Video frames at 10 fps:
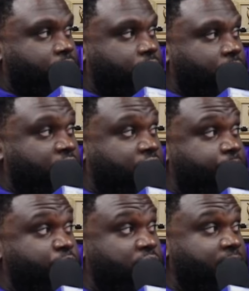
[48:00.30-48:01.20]
A
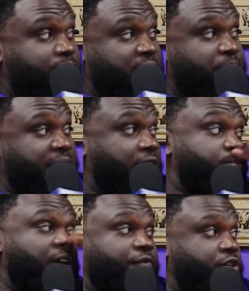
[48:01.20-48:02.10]
community blood bank. That was
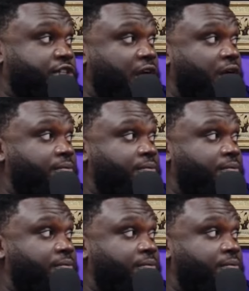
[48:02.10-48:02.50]
my first job.